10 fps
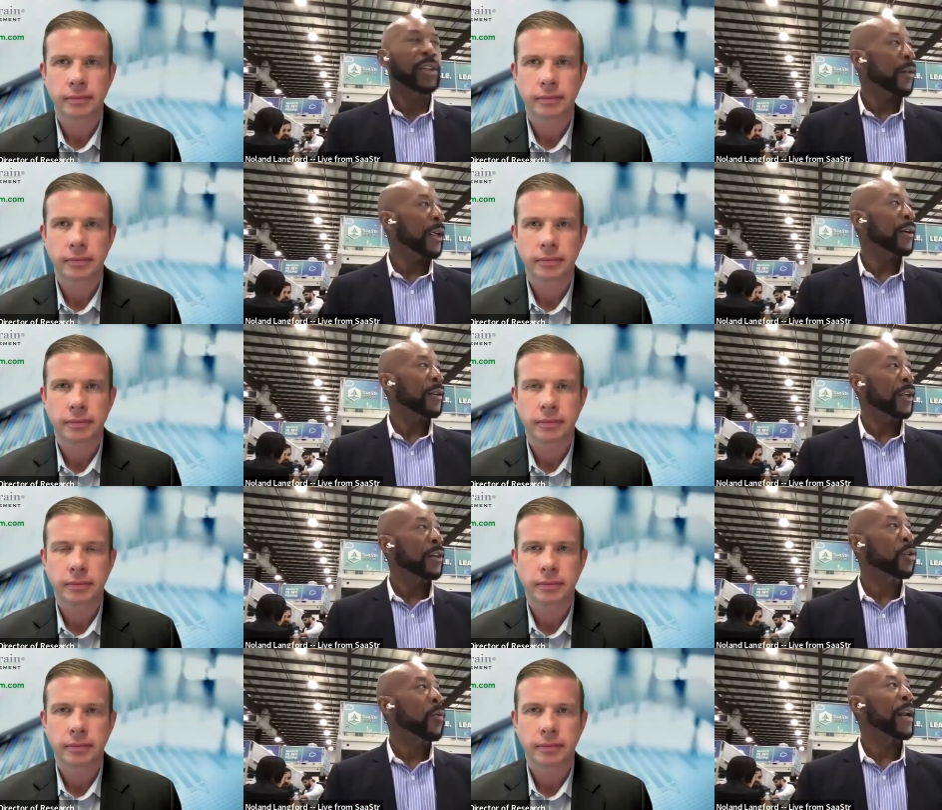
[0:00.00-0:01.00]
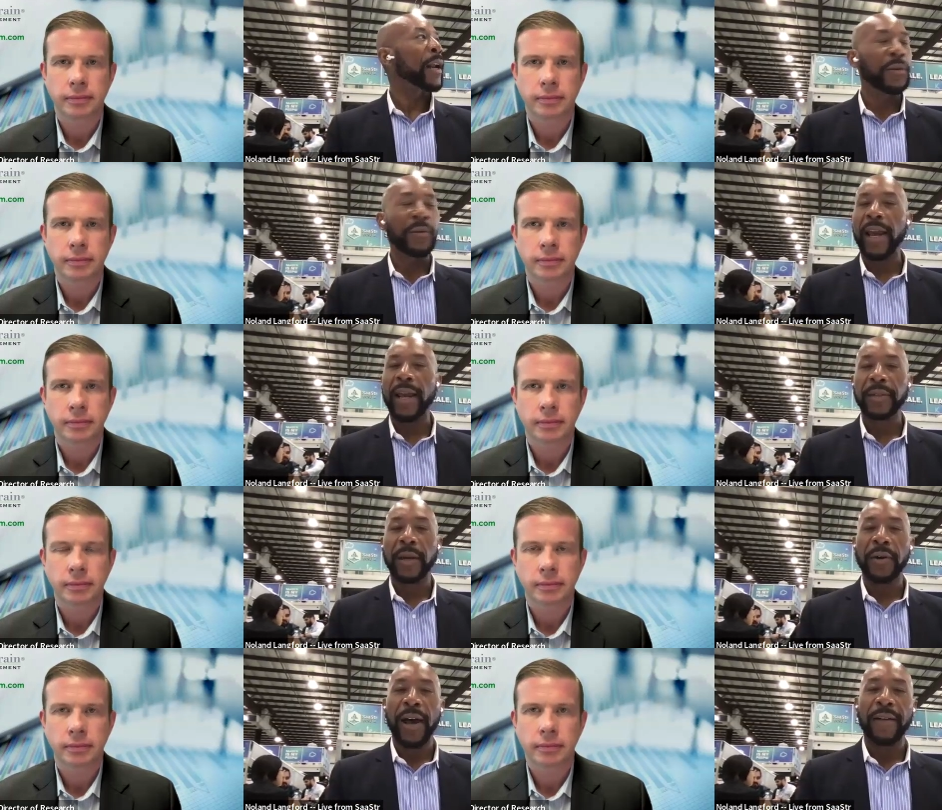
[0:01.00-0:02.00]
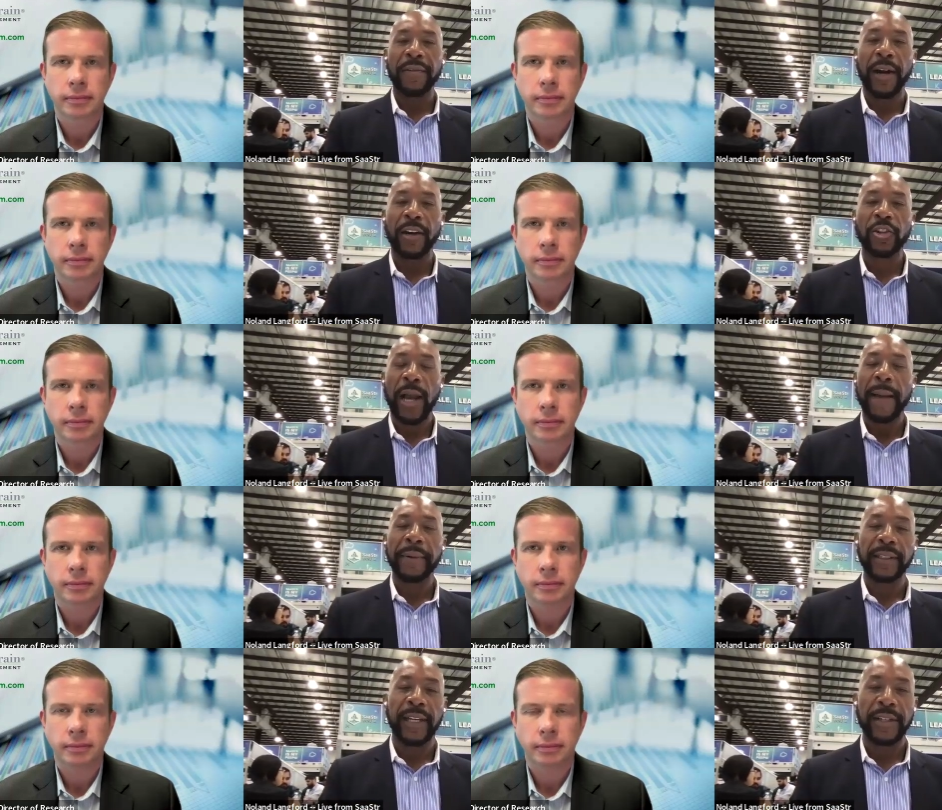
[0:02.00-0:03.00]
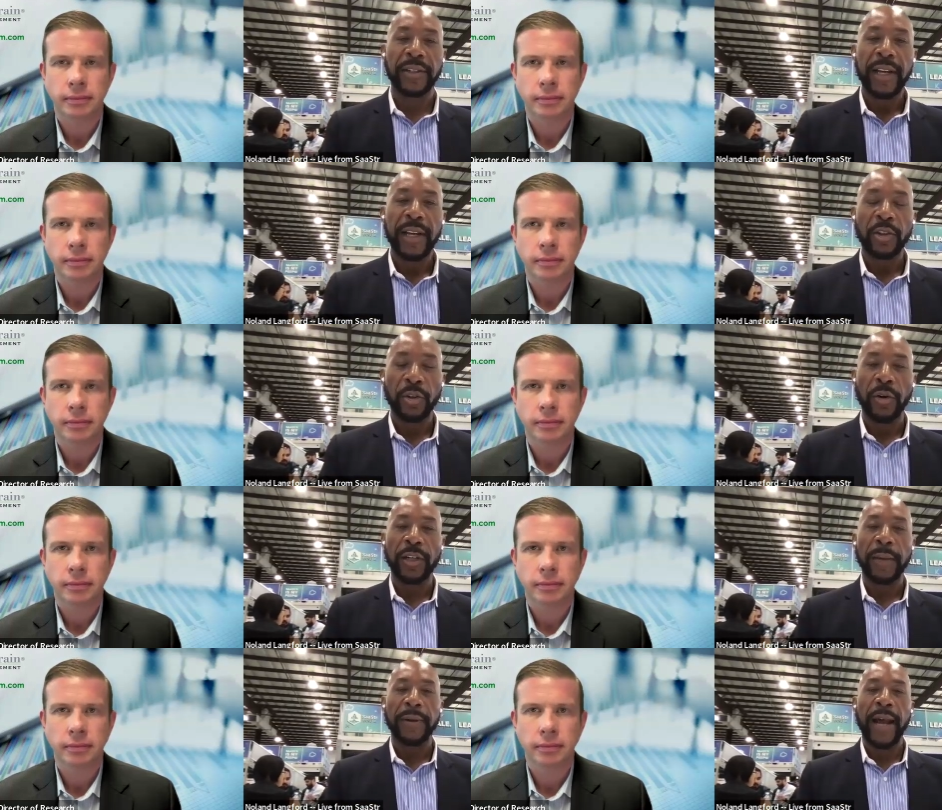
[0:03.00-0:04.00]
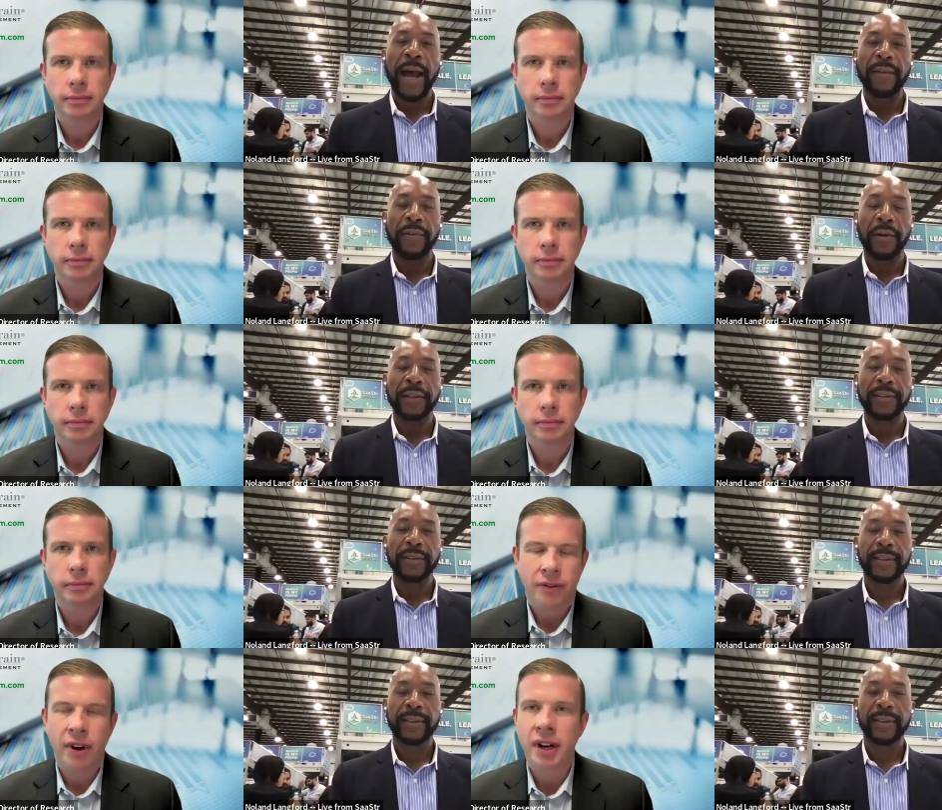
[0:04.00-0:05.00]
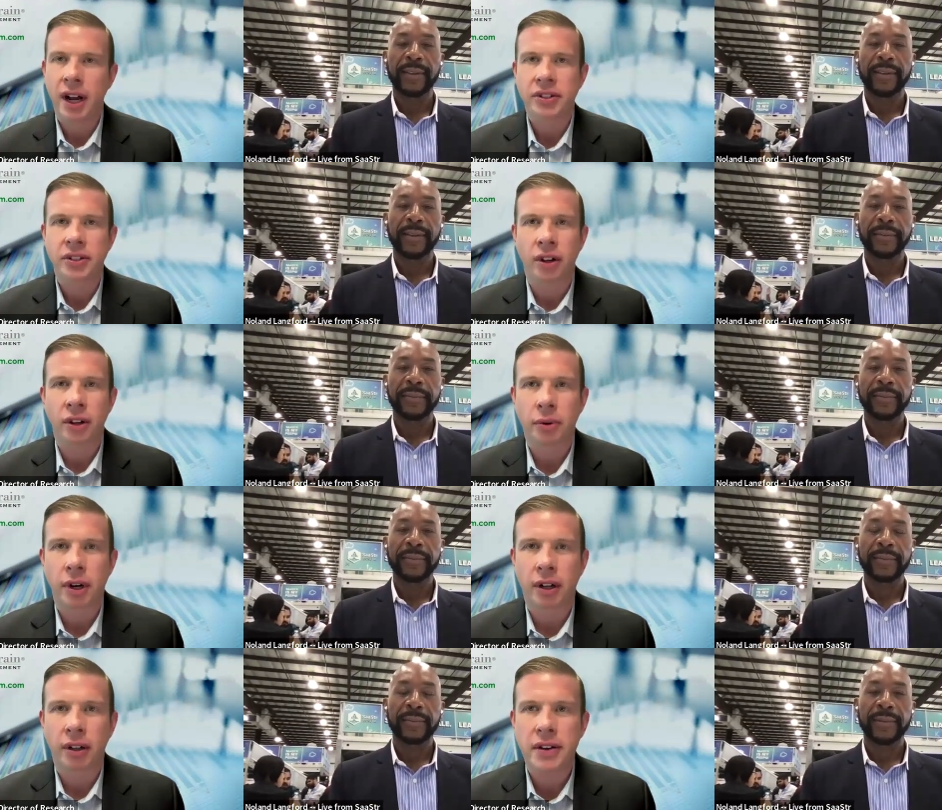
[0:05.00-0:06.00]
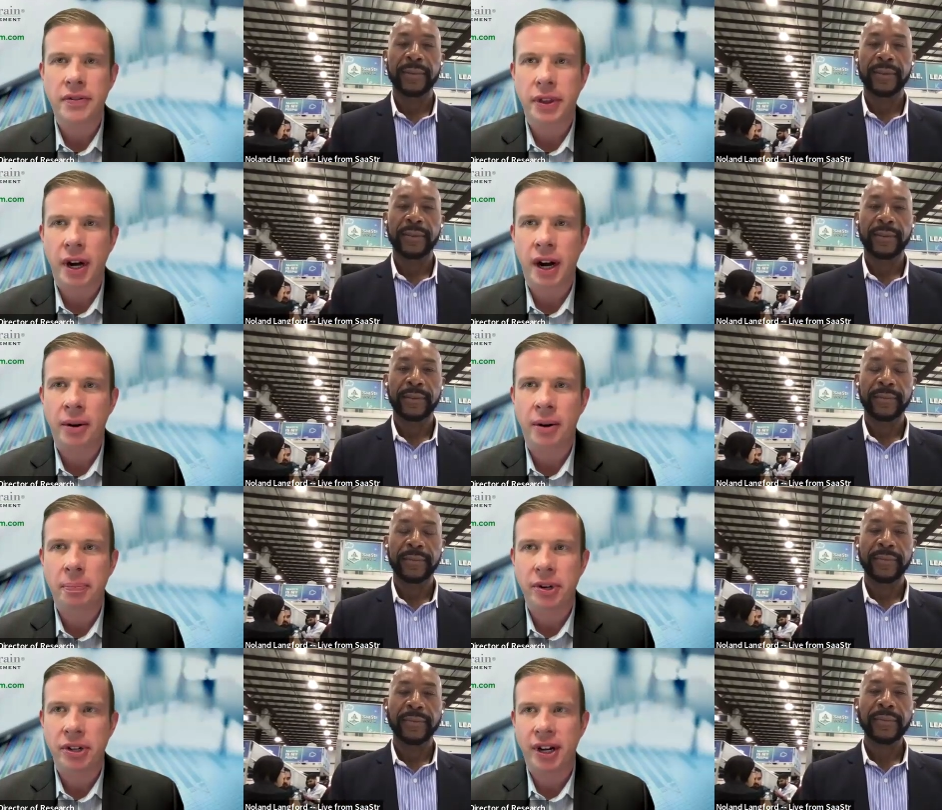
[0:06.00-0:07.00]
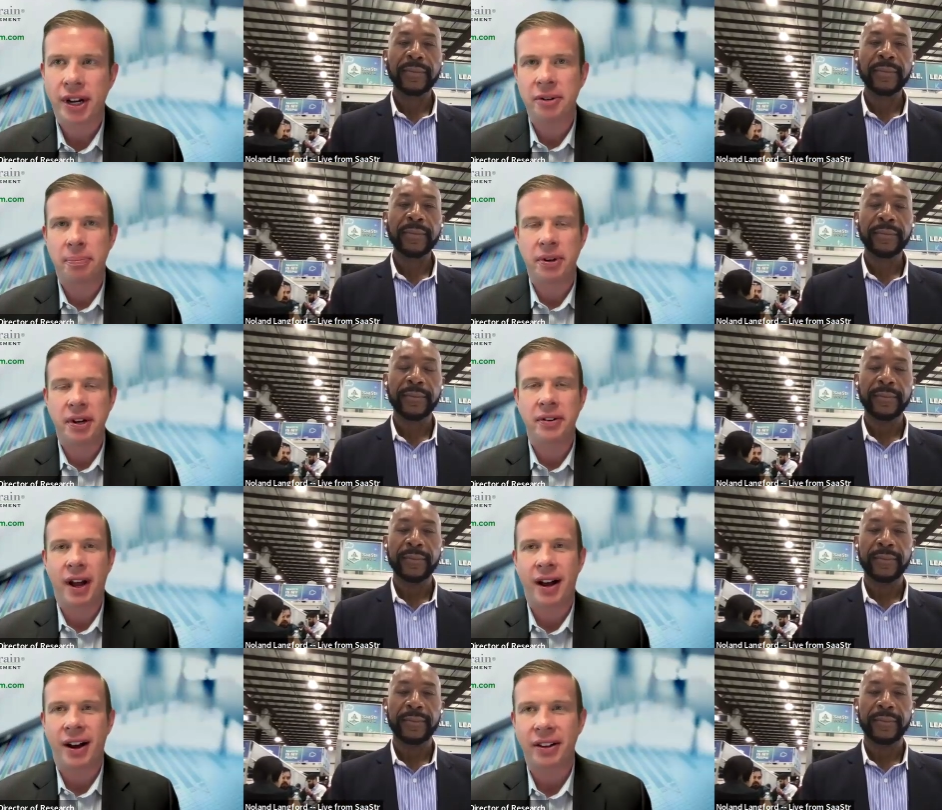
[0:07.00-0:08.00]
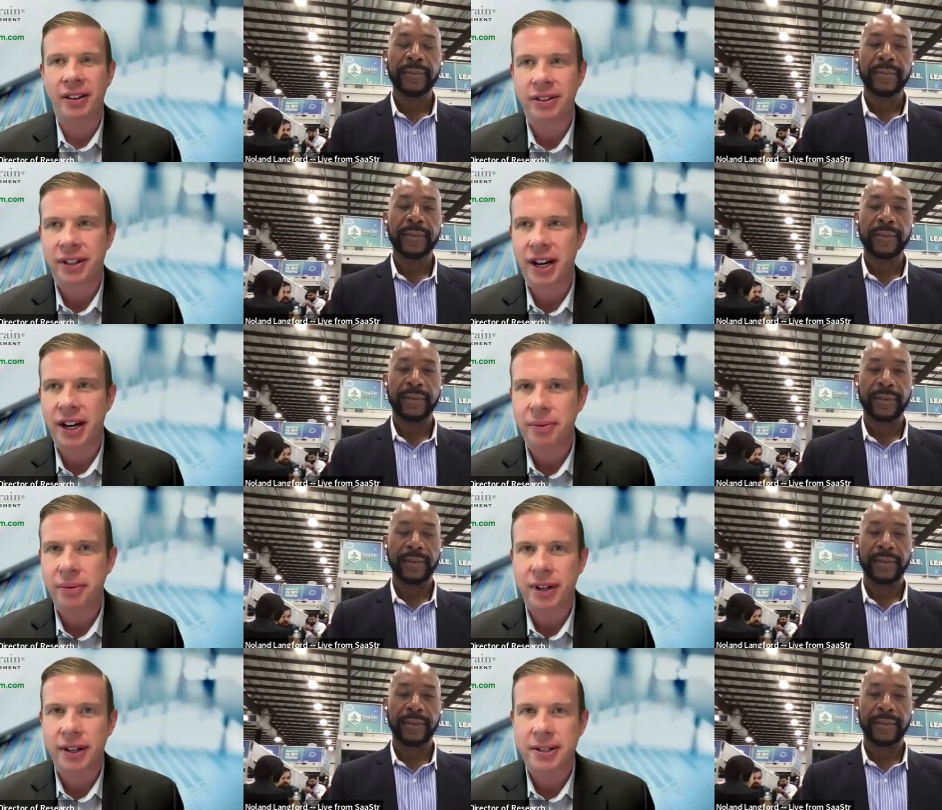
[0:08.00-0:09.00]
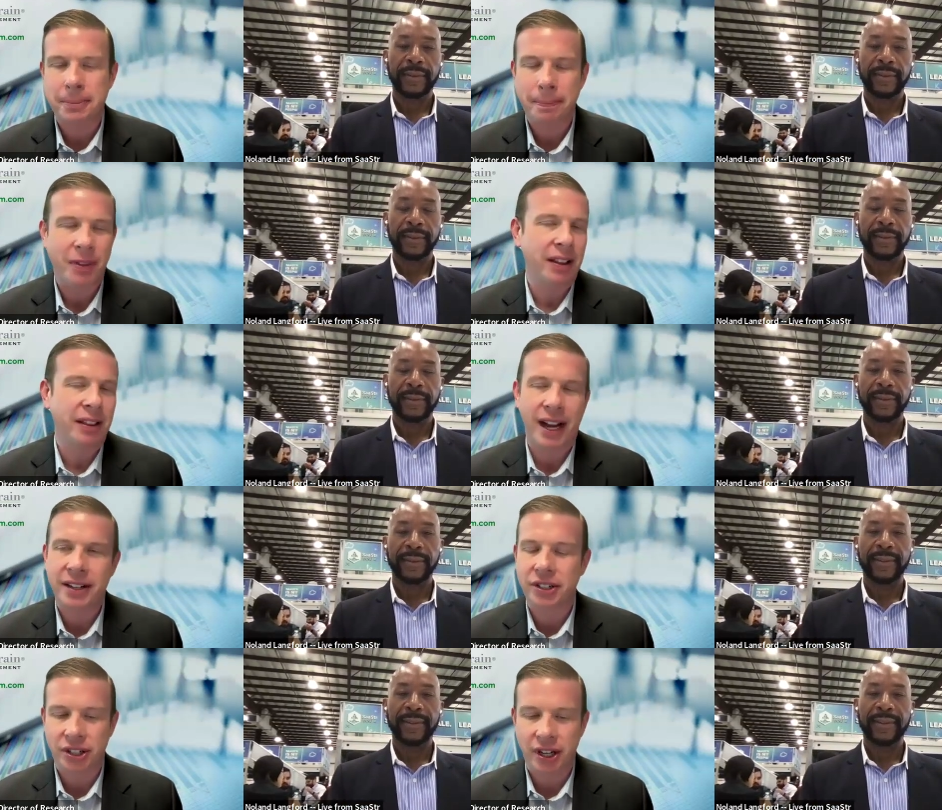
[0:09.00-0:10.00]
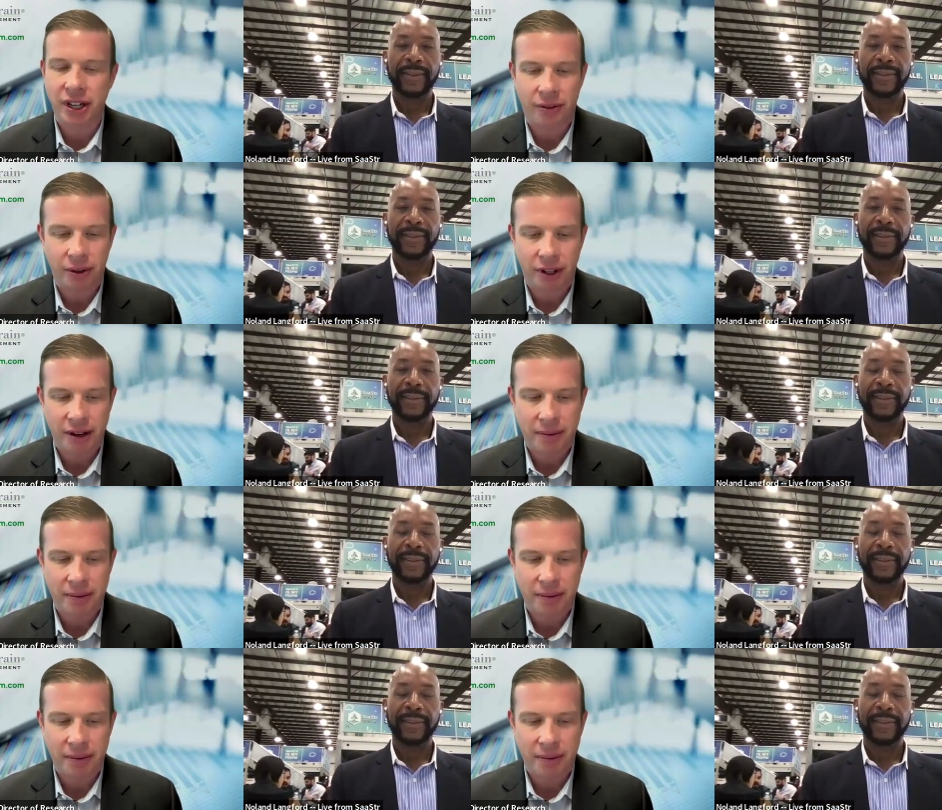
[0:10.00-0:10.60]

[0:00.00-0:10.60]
Speaker 1: so there, there's quite a few names that we'll have on our shopping list to do a deeper dive on.
Speaker 2: Very nice, Noland. We're going to leave it there. We appreciate you being uh, on location with us. A lot to share, really